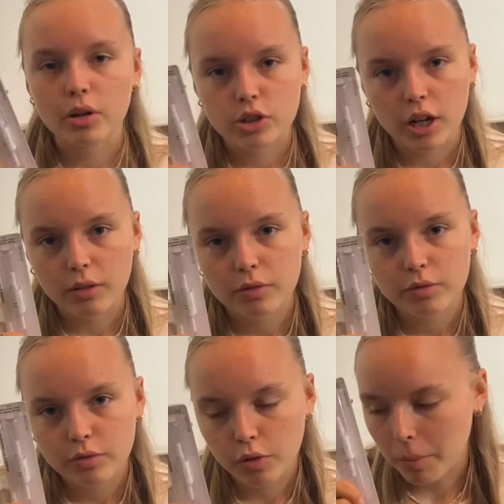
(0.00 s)
gel
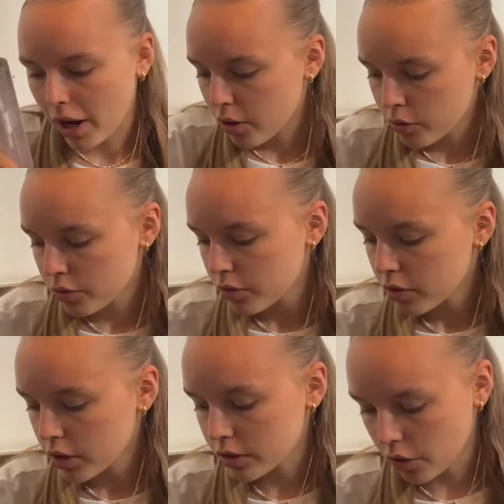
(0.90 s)
from Elf,
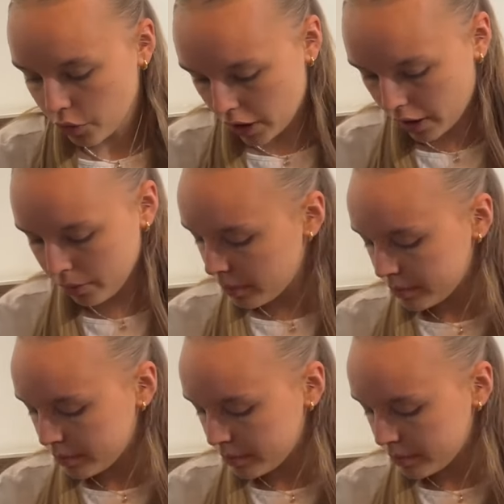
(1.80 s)
because I'm right now.